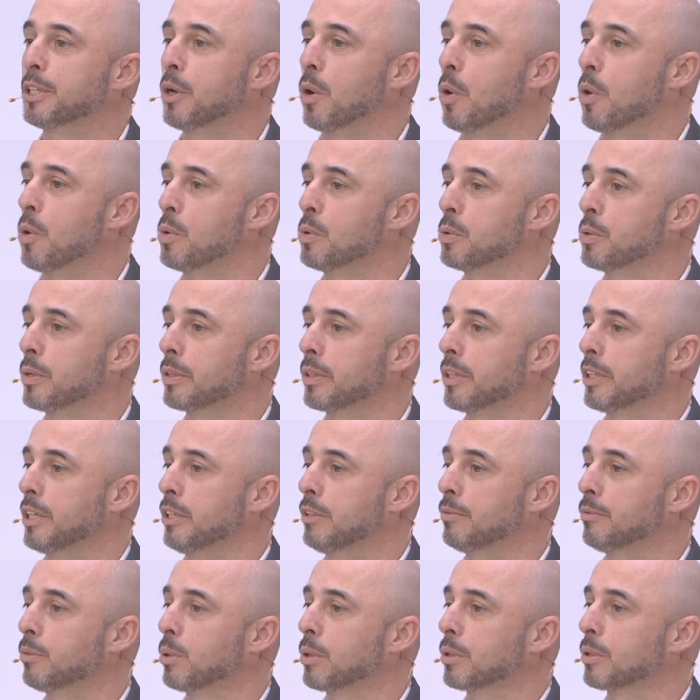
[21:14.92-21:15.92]
old
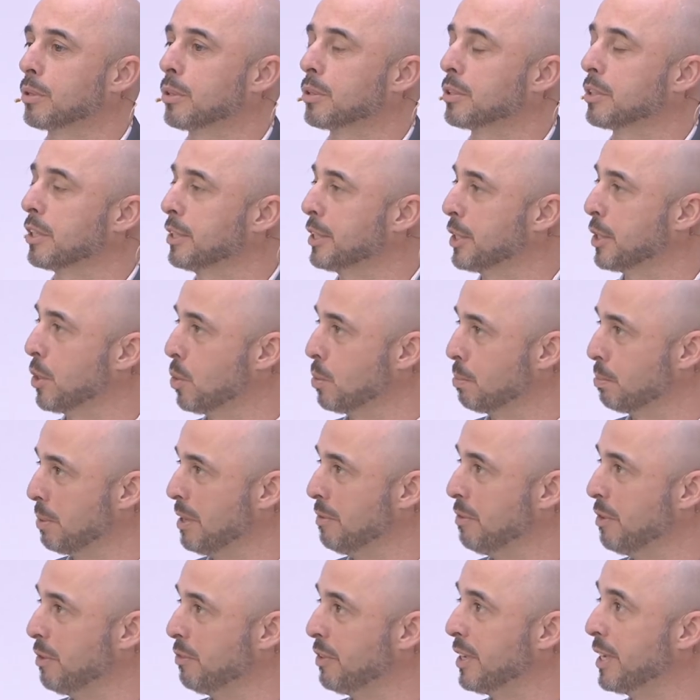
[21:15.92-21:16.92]
inverters and the old
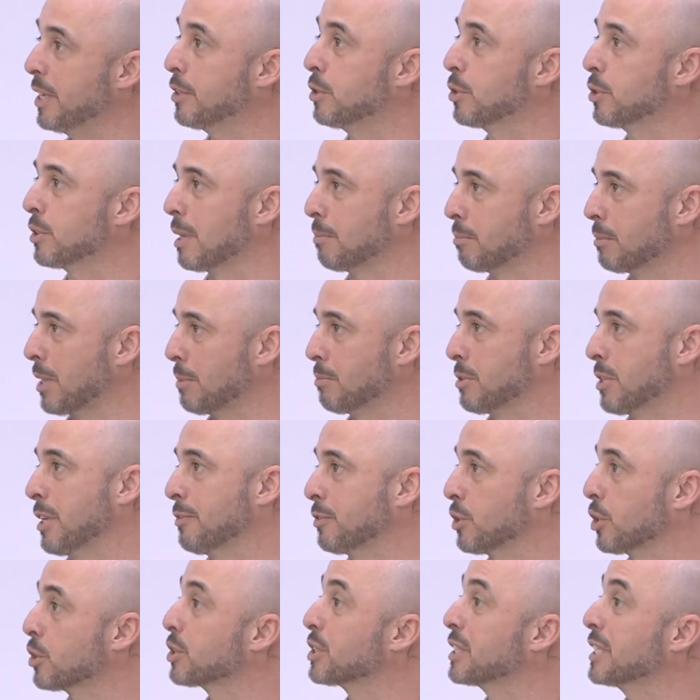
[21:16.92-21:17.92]
PV field, you sometimes
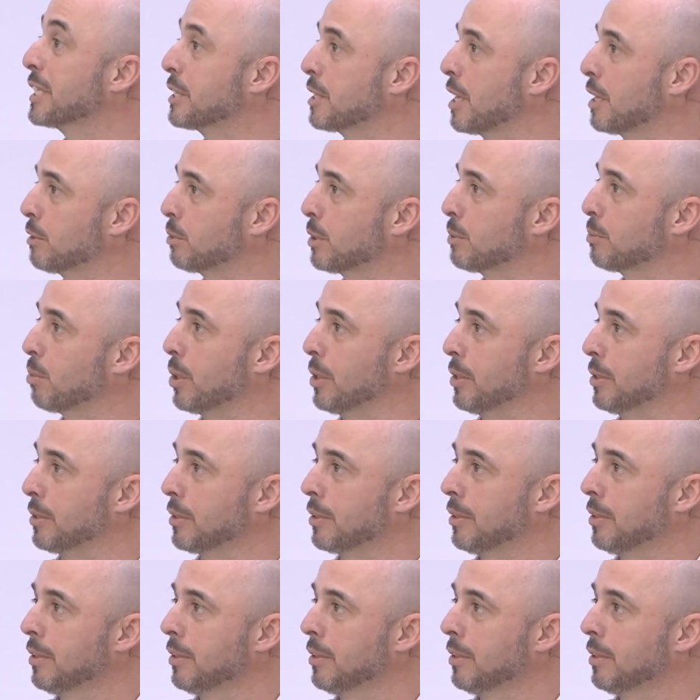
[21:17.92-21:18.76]
have just 600 volt.